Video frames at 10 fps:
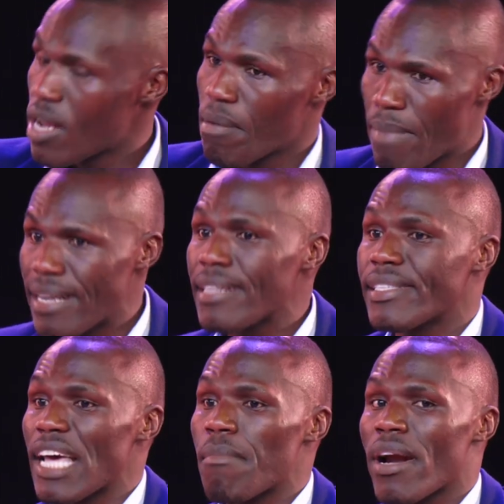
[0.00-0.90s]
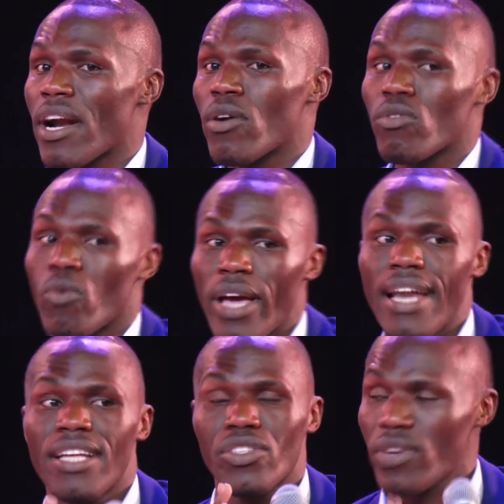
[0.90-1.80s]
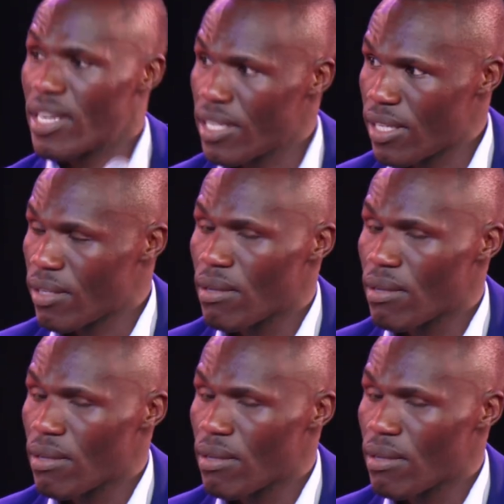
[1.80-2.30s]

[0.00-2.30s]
But this time around, we had a strategy.